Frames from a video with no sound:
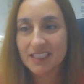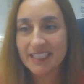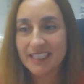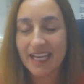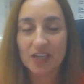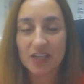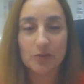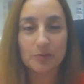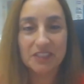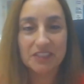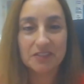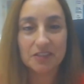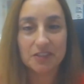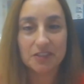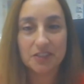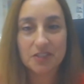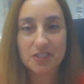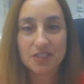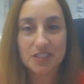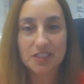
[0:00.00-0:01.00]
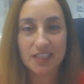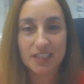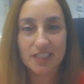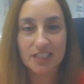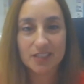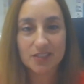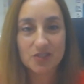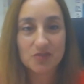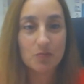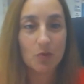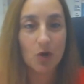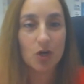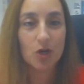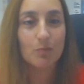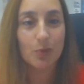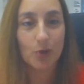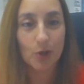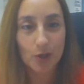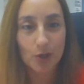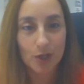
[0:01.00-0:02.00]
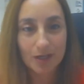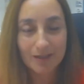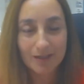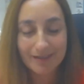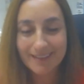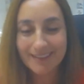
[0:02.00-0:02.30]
nanometers small ball